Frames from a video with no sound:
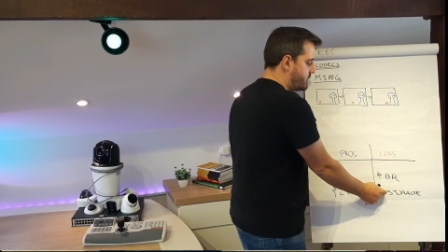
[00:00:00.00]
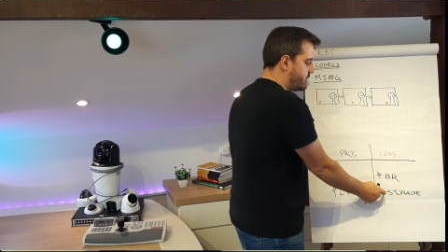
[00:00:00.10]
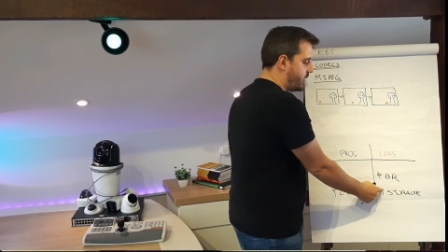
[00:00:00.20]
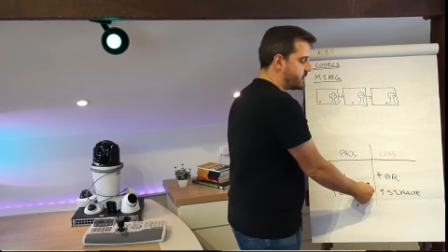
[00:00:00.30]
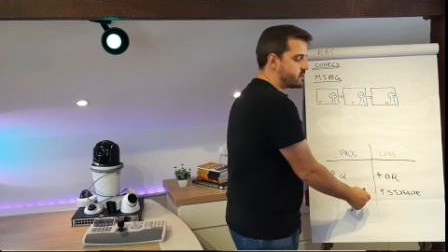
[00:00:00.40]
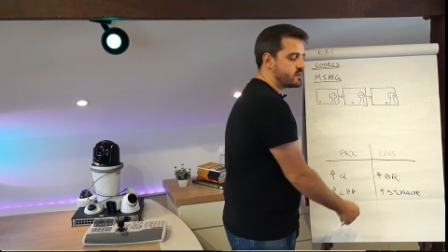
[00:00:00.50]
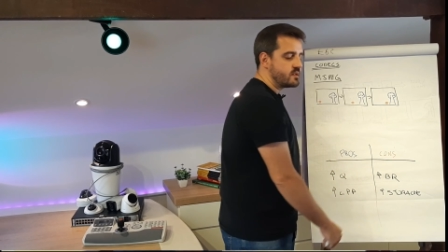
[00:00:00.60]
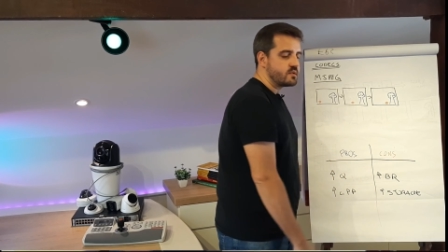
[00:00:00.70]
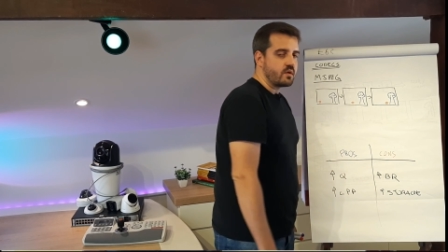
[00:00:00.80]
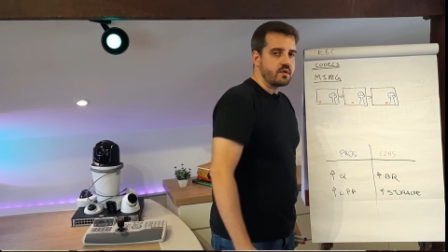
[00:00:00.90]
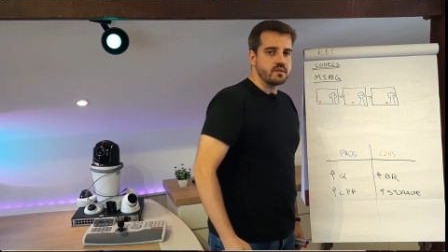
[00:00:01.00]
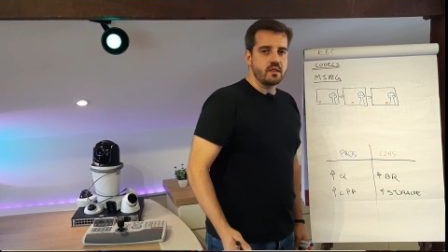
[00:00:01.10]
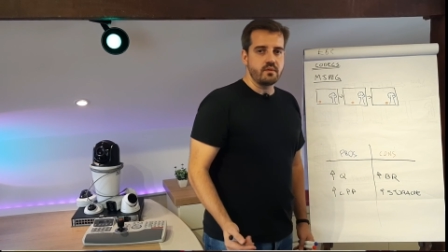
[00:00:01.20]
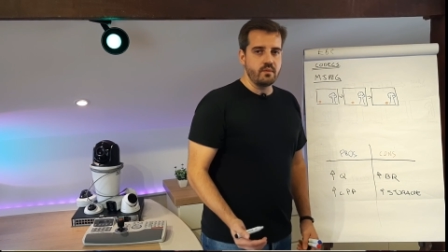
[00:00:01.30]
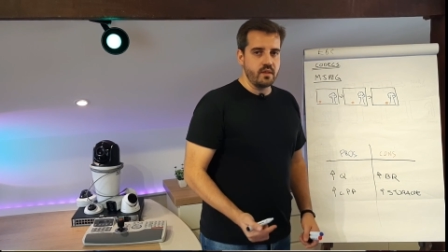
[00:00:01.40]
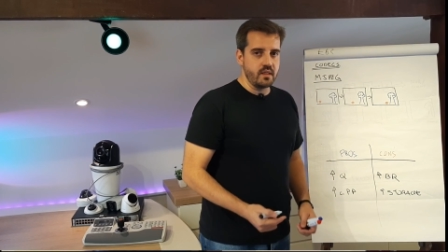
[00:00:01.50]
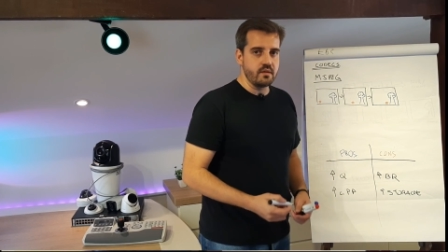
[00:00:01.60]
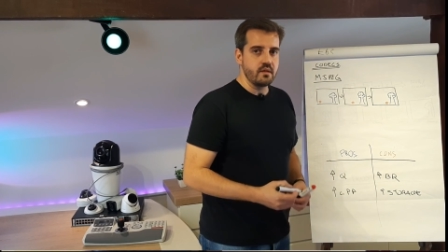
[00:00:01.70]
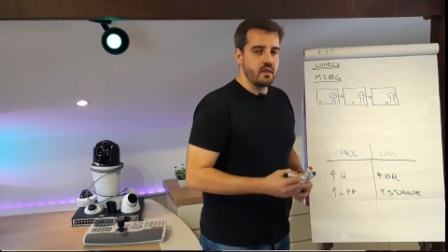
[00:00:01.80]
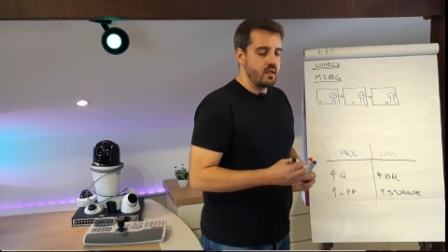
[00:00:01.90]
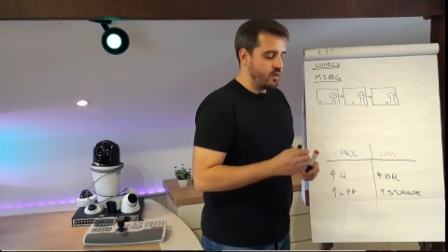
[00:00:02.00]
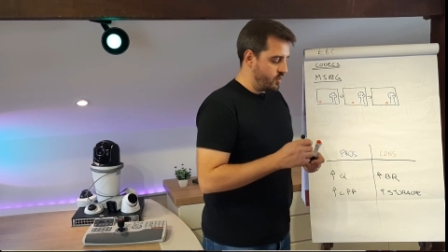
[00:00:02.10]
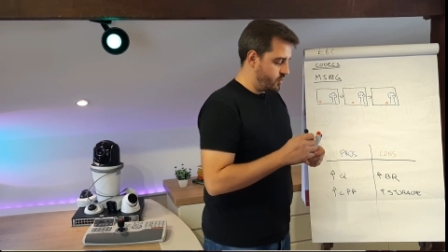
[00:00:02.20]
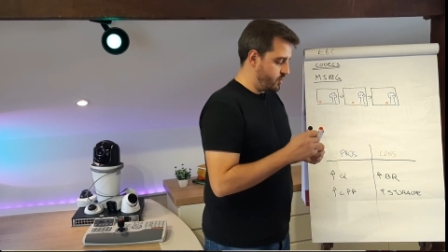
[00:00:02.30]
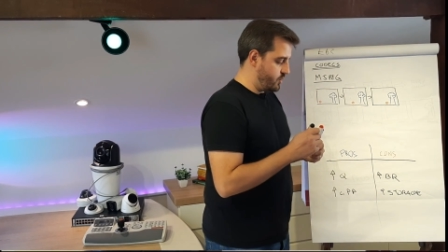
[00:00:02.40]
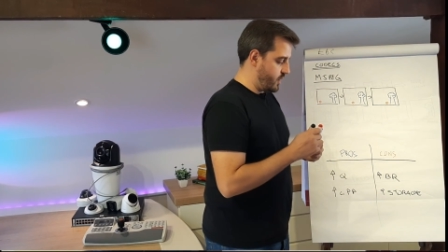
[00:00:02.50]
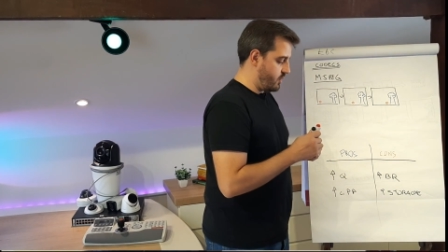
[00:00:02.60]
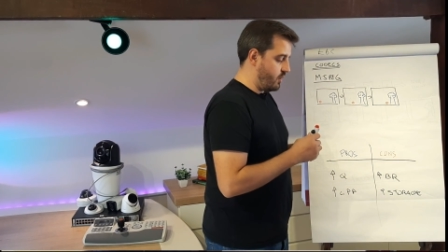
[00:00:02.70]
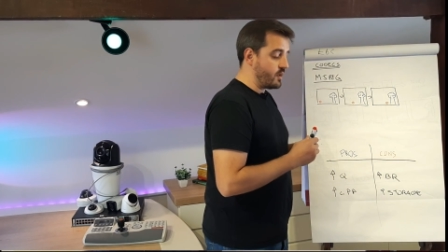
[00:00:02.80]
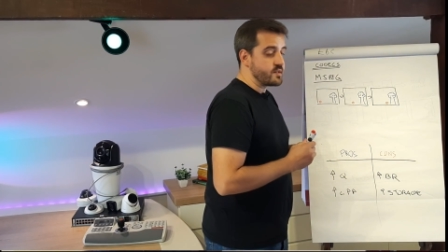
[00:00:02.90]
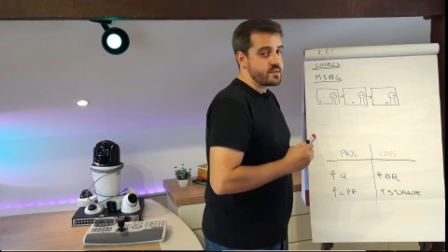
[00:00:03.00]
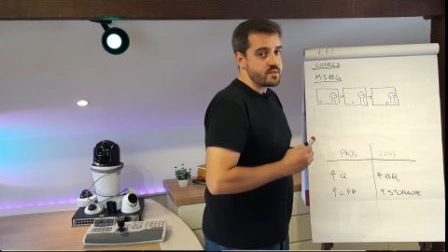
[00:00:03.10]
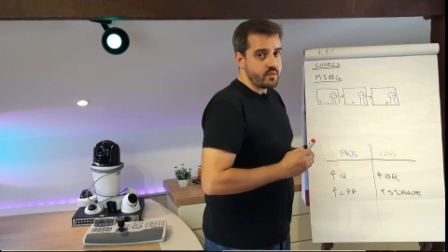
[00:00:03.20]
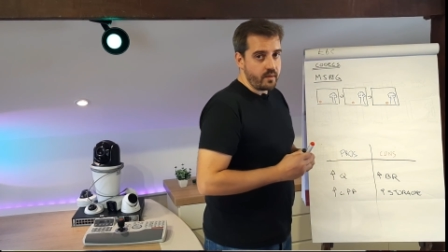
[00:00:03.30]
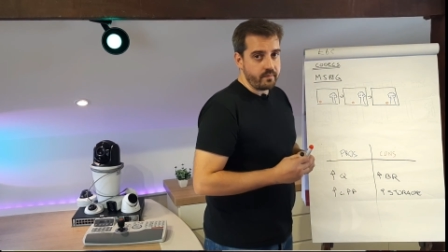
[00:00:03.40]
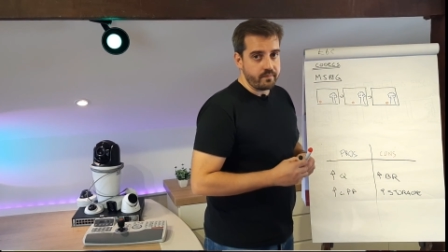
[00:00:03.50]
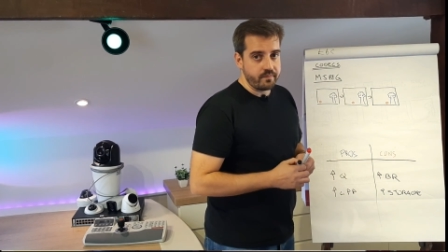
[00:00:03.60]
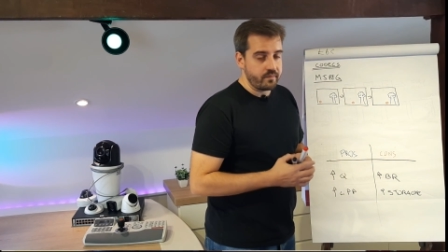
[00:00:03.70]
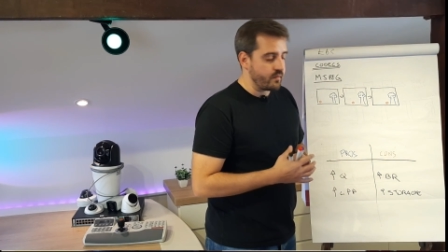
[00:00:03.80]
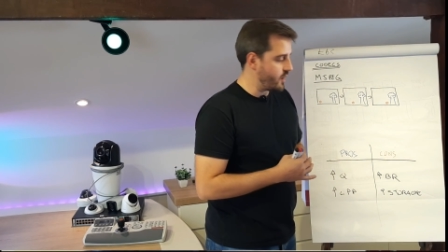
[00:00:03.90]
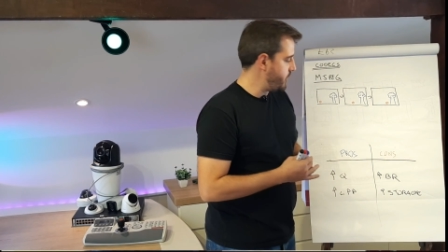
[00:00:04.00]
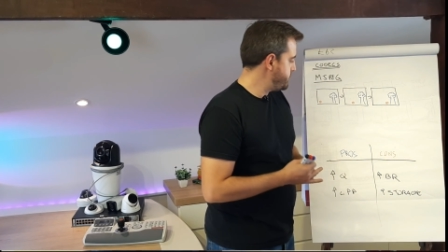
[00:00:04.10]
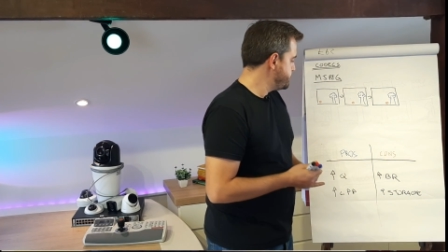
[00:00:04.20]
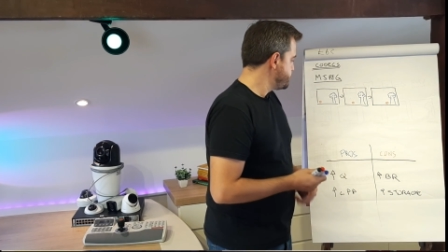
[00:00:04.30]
the highest is the storage that you need to record this stream. Okay,